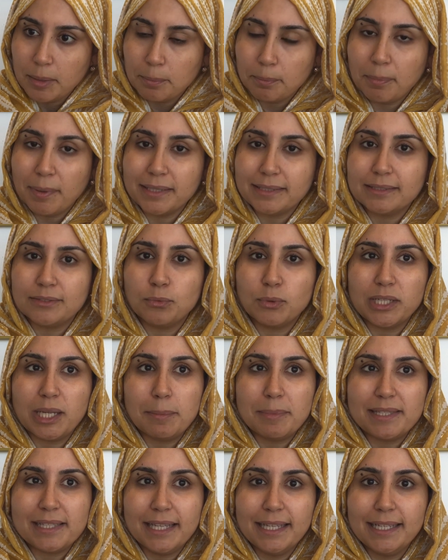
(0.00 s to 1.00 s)
But what I'm
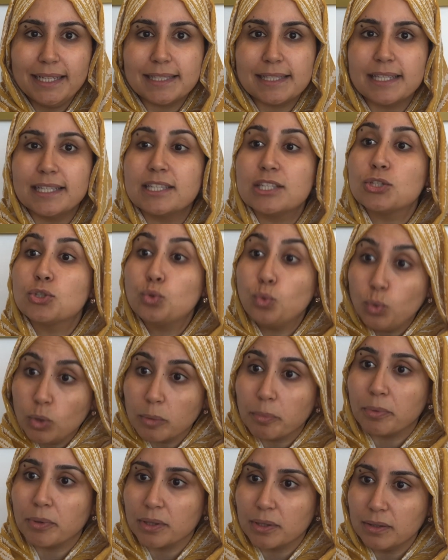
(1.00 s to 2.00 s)
saying is it's
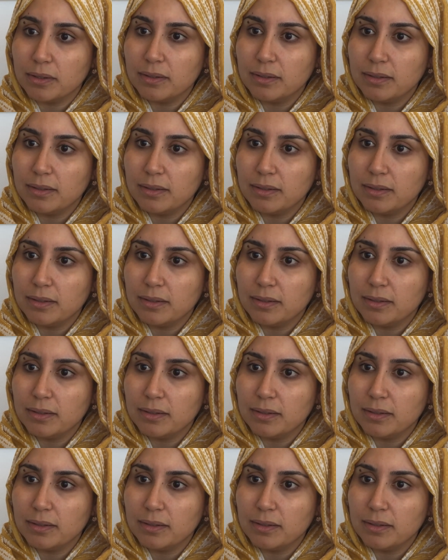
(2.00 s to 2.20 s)
doable.